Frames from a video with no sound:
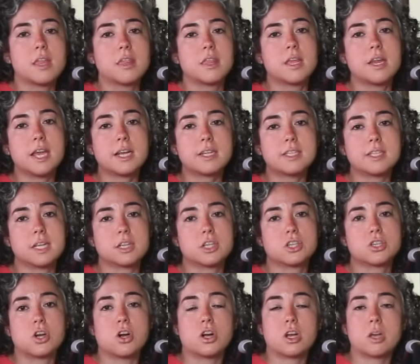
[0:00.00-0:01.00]
The next thing
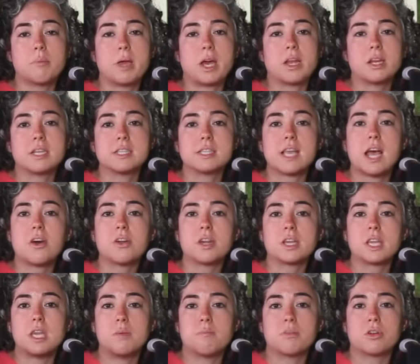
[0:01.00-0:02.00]
to talk about is how to
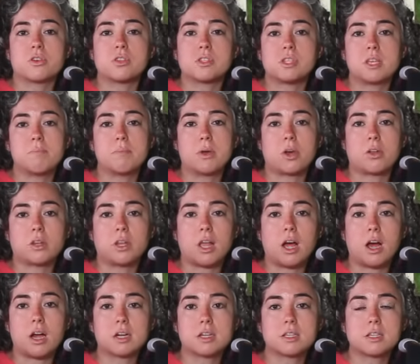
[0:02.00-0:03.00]
keep your seatbelt
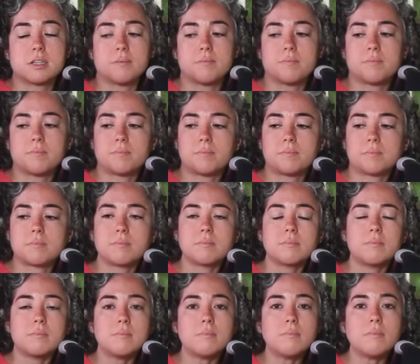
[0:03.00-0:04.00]
locked.
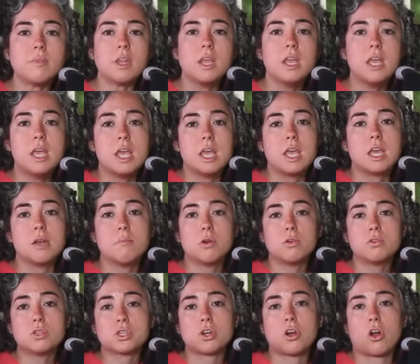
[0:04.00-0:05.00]
In
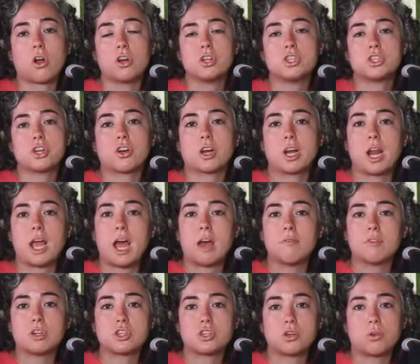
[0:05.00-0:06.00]
most cars, you're going to
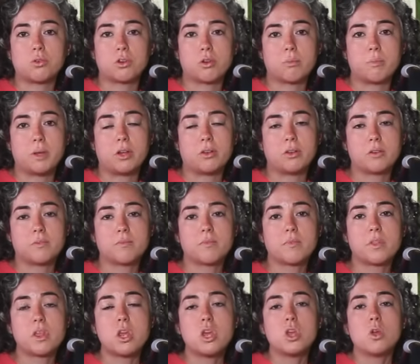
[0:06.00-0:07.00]
have a shoulder belt.
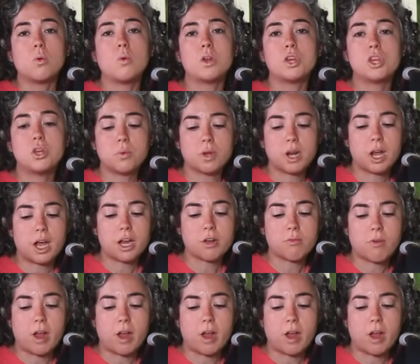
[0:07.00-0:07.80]
When you and I